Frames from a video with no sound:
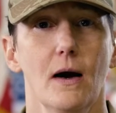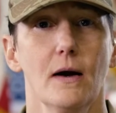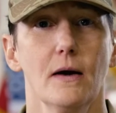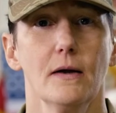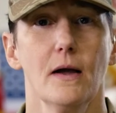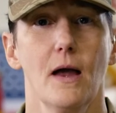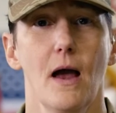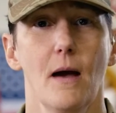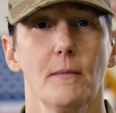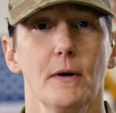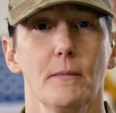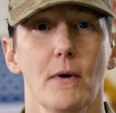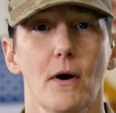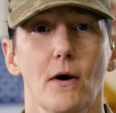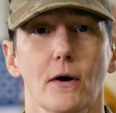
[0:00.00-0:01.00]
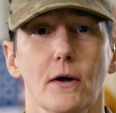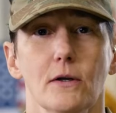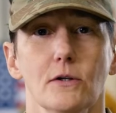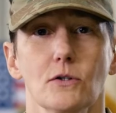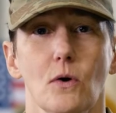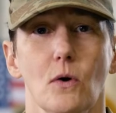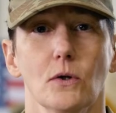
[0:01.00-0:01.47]
I am an
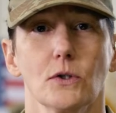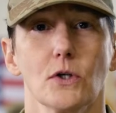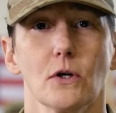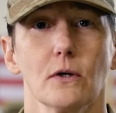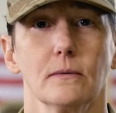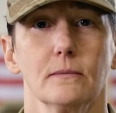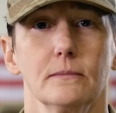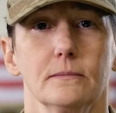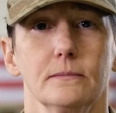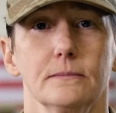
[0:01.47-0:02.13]
American soldier.